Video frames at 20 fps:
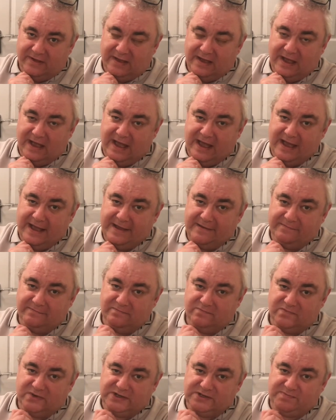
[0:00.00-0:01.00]

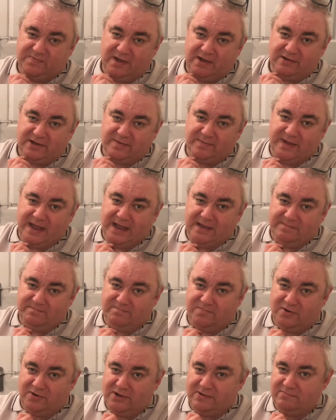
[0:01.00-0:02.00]
we spoke about
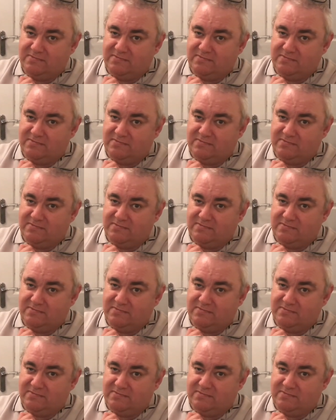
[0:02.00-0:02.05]
point